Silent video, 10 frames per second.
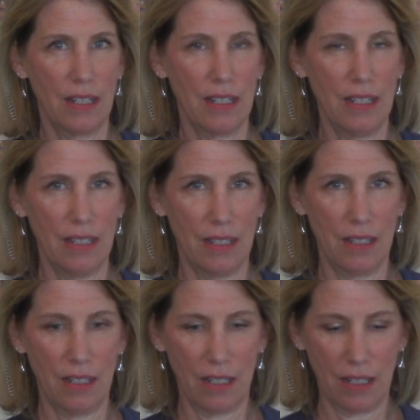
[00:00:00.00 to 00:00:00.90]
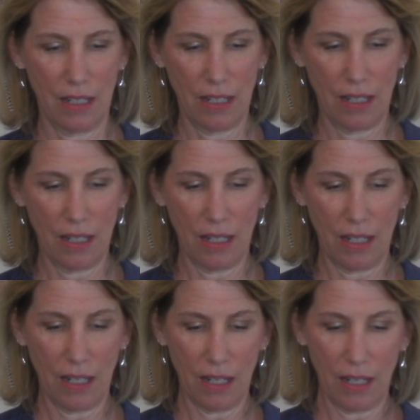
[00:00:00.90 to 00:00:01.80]
in
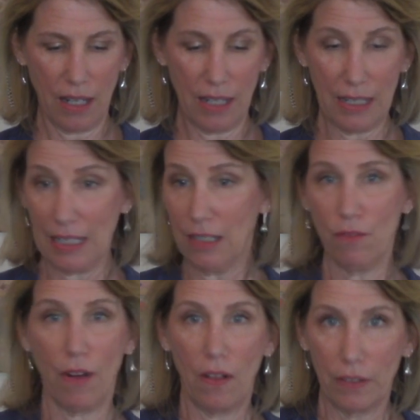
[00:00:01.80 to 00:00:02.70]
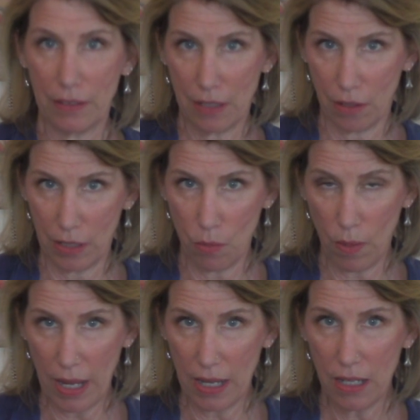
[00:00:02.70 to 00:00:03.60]
an involuntary
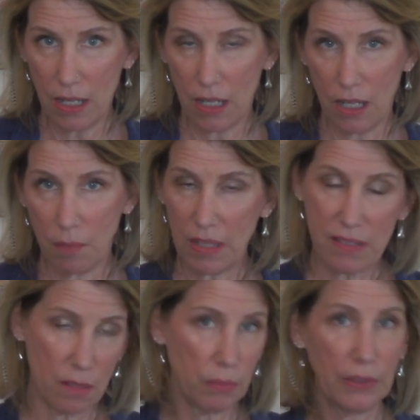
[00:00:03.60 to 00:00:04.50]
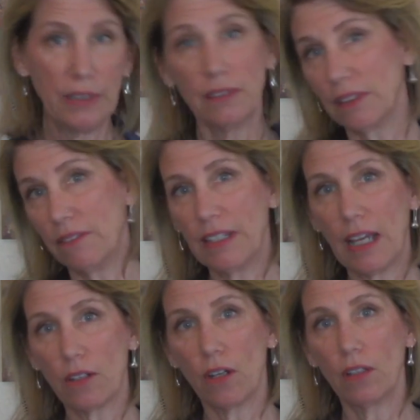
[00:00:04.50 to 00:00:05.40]
way by simply living
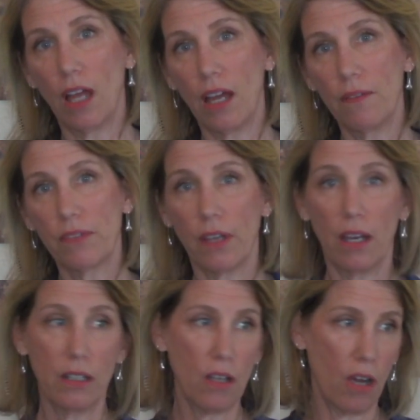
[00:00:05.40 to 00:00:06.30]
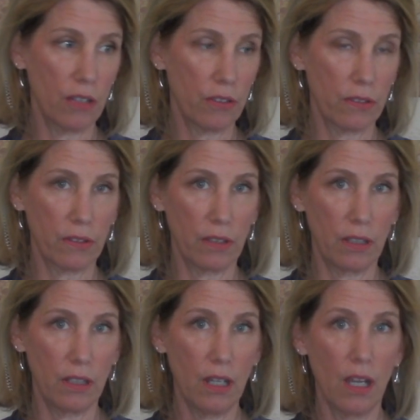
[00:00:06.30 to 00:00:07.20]
out our lives
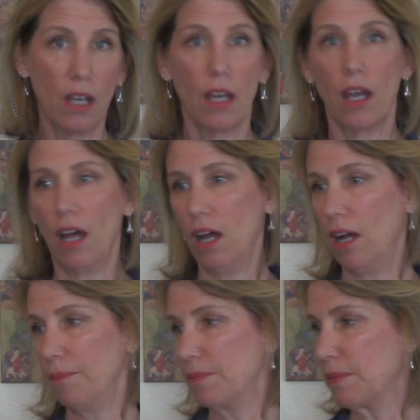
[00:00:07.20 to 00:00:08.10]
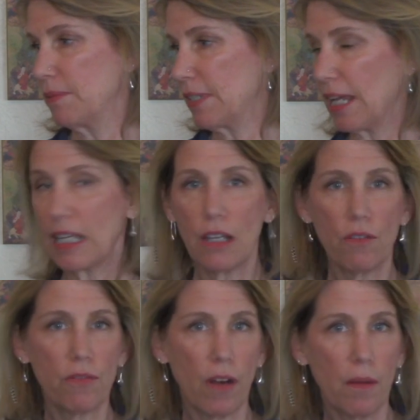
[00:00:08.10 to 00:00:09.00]
unconsciously, taking
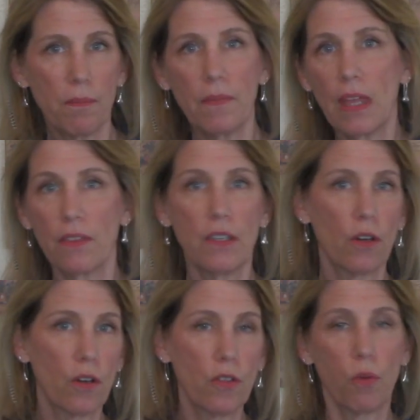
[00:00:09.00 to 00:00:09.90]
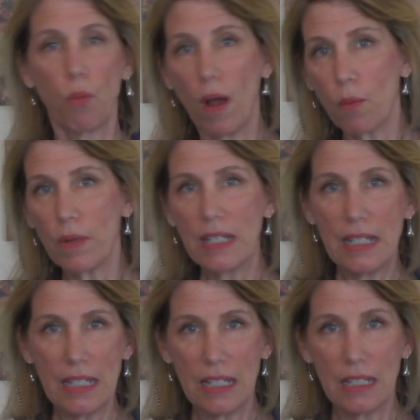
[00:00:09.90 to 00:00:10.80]
from the earth what we
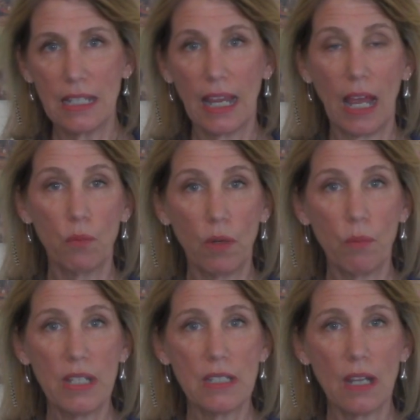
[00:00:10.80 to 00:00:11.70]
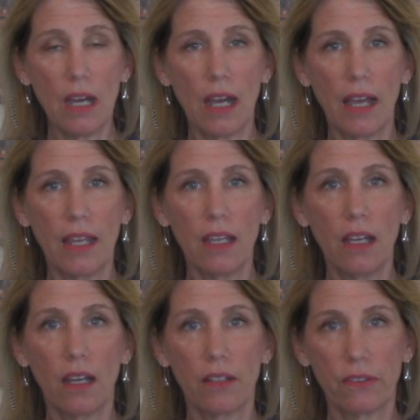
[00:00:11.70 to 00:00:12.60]
need, and when we die,
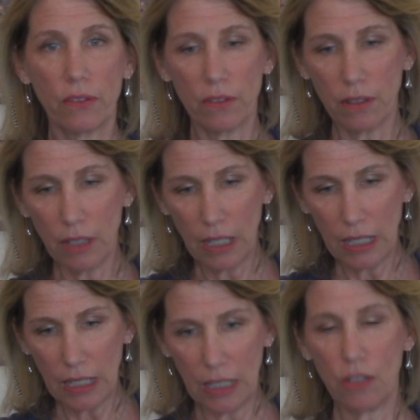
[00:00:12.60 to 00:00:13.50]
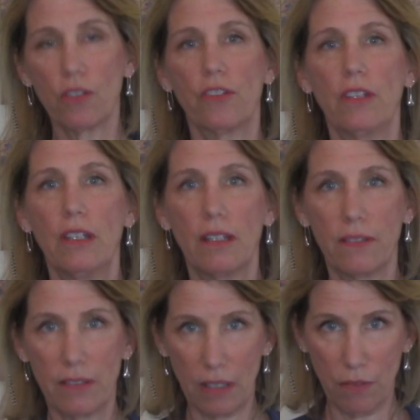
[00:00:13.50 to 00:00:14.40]
a certain energy
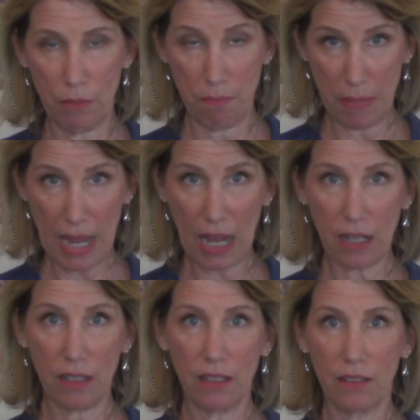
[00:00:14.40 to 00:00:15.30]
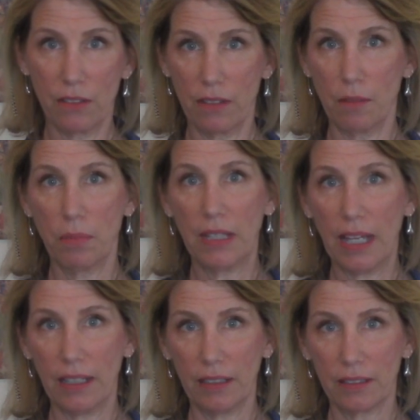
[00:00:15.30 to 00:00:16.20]
is given back to the
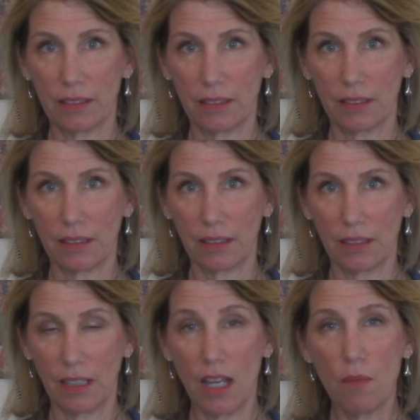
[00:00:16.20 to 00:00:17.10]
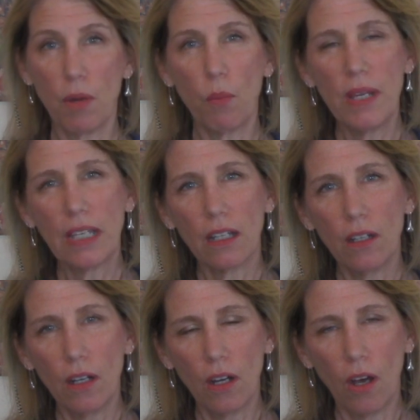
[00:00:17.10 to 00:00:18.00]
planet. But we
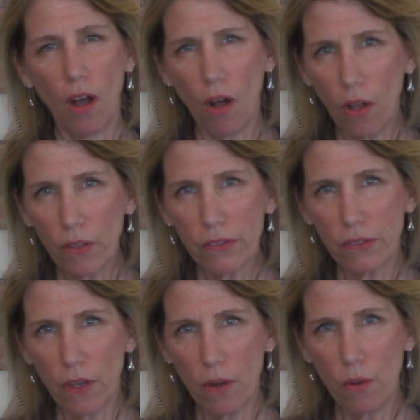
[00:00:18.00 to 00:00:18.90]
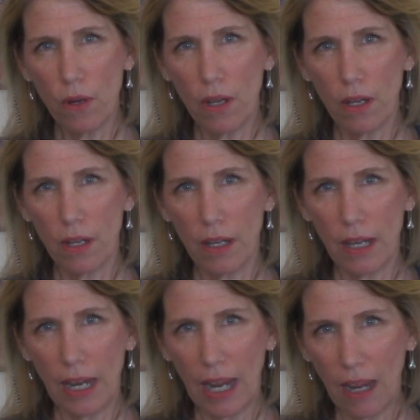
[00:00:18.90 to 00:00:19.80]
can also
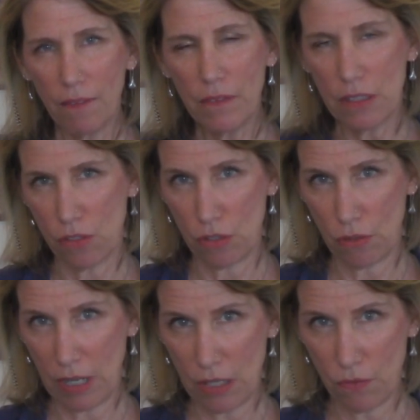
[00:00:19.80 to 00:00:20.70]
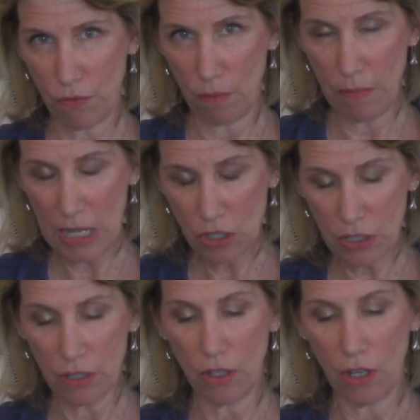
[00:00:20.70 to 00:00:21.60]
have this
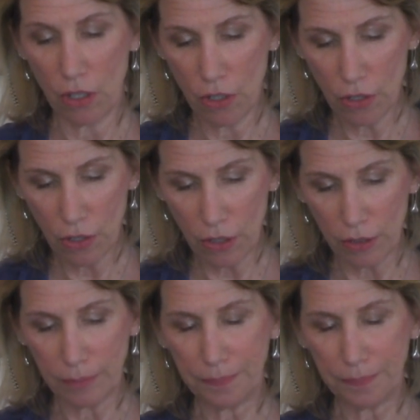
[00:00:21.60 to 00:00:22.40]
transformation occur